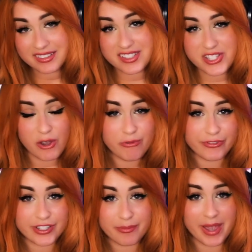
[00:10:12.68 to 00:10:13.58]
let's hope
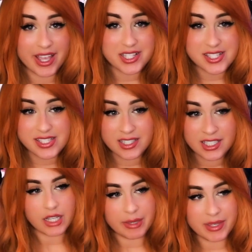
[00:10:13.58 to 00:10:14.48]
for the best.
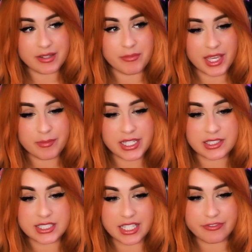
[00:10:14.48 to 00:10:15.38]
I mean, maybe
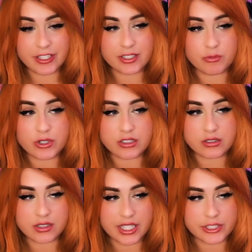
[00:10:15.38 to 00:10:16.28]
David
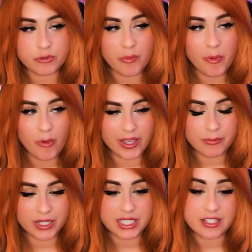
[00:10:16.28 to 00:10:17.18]
will get to a
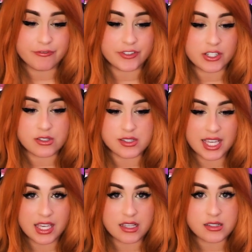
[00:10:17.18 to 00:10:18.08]
point where he feels
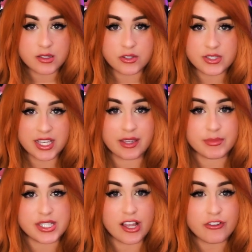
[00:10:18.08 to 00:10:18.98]
like he's losing
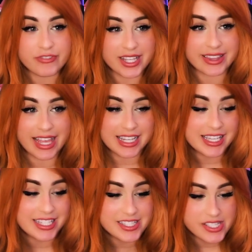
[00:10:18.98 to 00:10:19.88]
himself and then
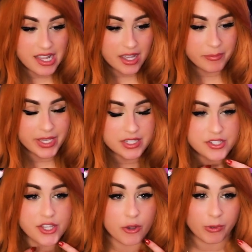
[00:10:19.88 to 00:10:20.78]
he can stop it.
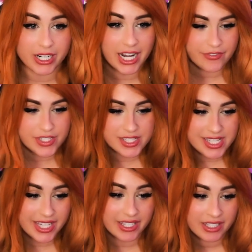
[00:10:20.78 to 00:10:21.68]
So we're gonna have to
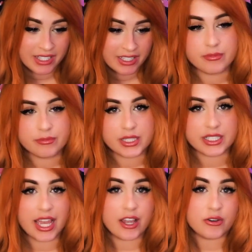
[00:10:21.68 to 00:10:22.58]
see. But
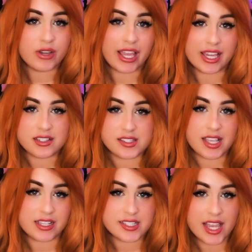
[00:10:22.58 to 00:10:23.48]
now, I guess
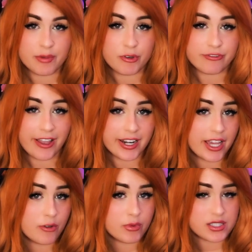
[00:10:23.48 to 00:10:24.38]
next time we'll find
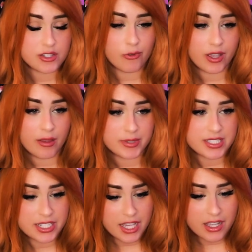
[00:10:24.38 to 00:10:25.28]
out what's going on
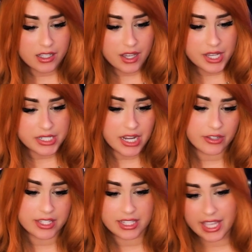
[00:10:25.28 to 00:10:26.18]
with Tanaka
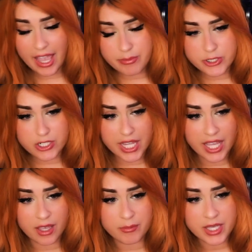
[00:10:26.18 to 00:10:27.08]
now that they captured
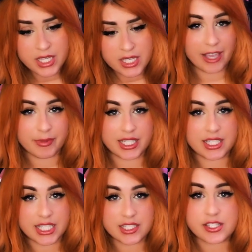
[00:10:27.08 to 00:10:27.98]
him. I mean,
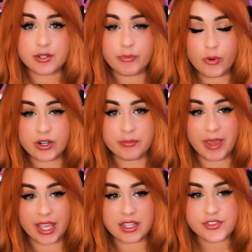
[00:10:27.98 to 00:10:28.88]
he is an important
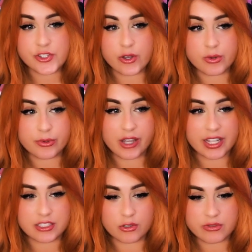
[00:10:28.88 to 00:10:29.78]
man, so
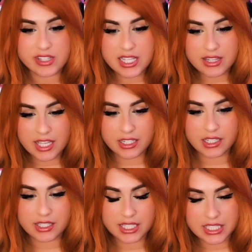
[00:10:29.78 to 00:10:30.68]
I don't think they
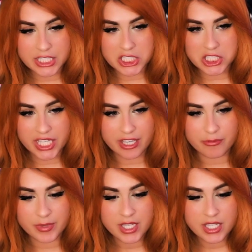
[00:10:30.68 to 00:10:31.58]
can kill
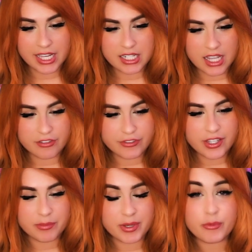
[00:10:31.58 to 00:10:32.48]
him. And I
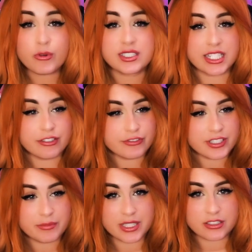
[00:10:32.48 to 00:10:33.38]
feel like people would
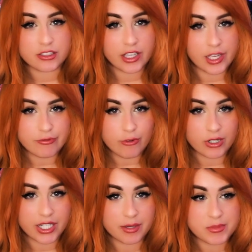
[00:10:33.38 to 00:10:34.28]
definitely be looking
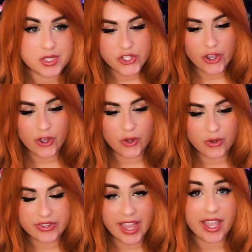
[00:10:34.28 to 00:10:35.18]
for him.
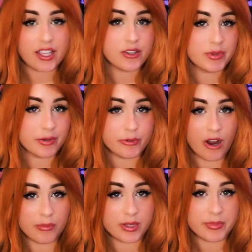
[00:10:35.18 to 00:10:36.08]
So that could be a
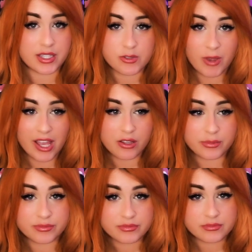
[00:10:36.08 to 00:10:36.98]
problem as well.